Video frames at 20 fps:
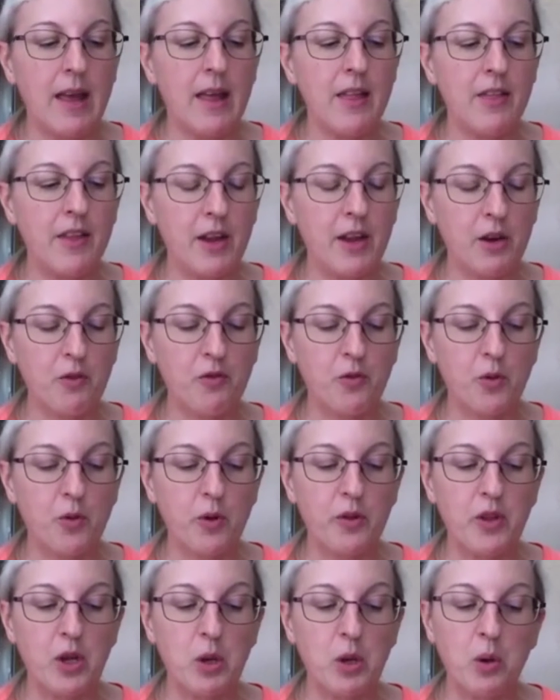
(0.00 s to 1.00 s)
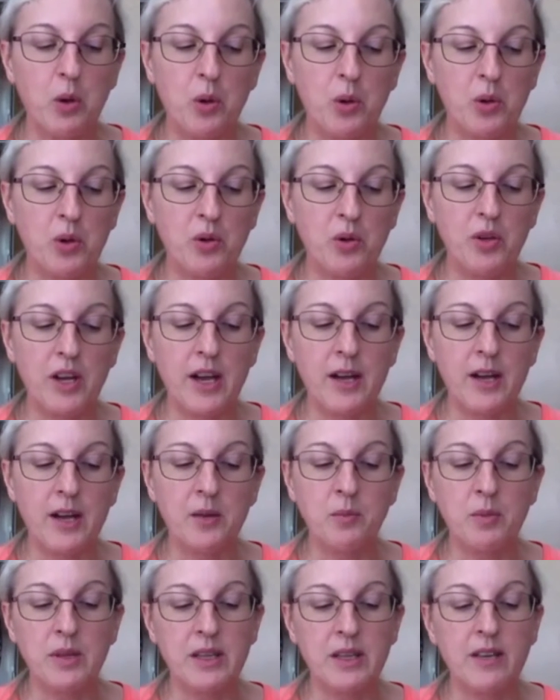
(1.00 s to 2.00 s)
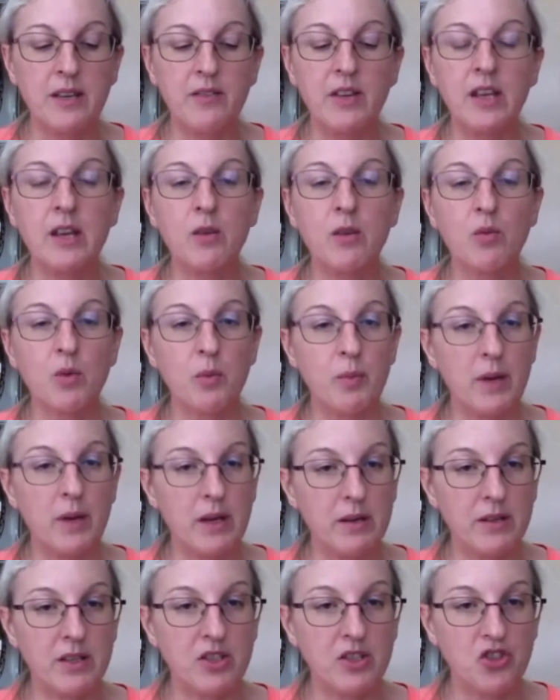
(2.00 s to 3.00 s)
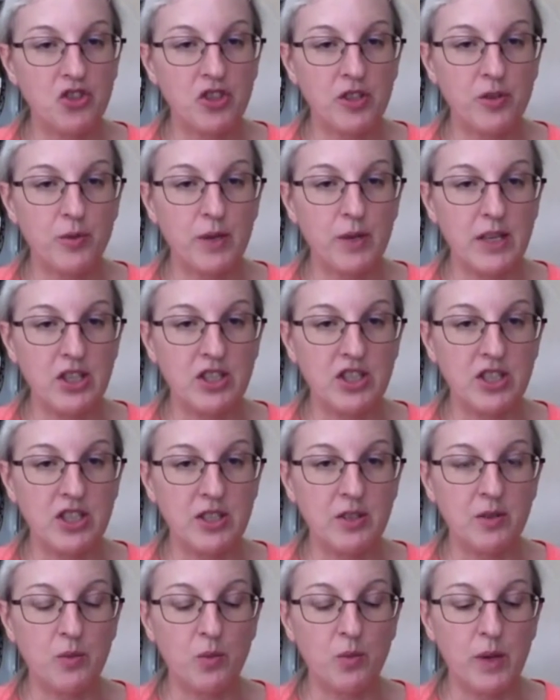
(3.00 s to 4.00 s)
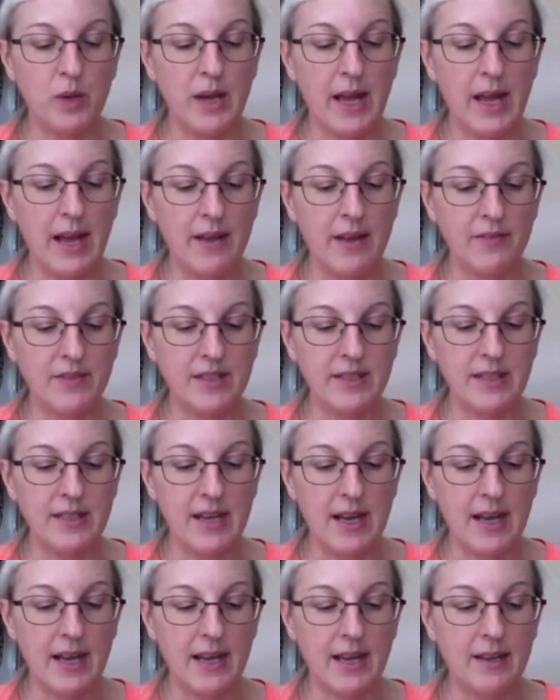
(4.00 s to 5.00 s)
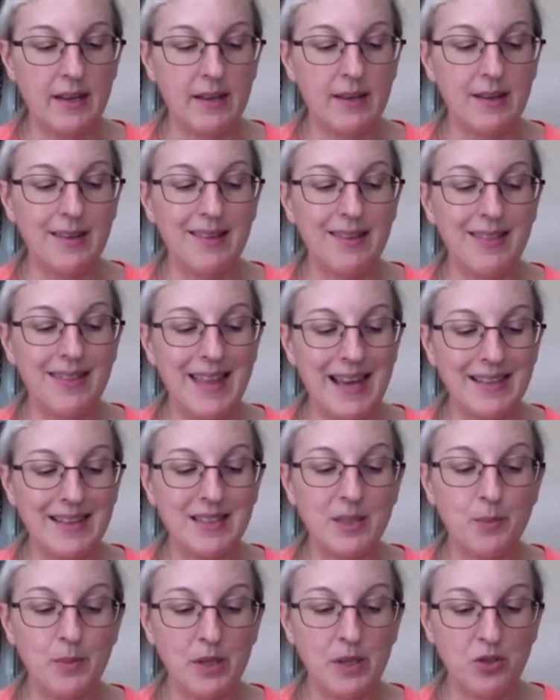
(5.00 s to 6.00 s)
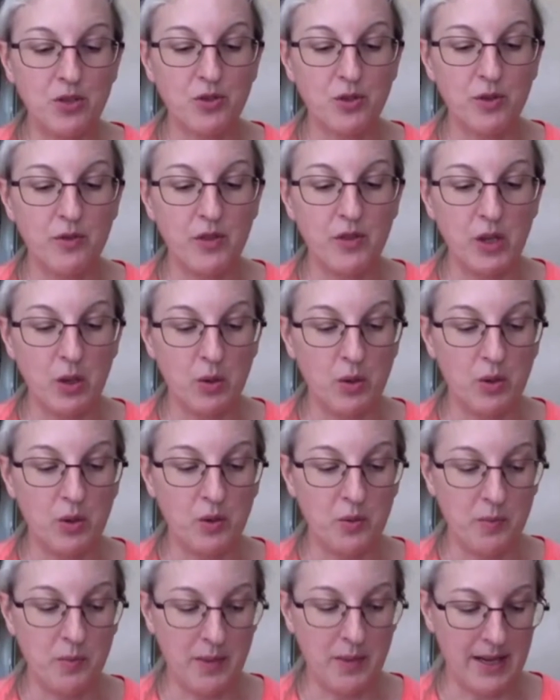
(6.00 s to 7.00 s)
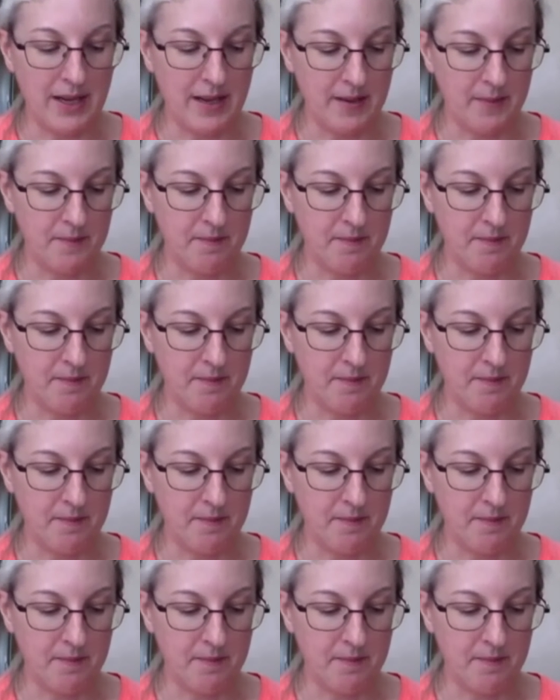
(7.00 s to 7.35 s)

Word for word: Therefore, the old, unbelieving, rebellious generation would have to die. That's a picture of the old man.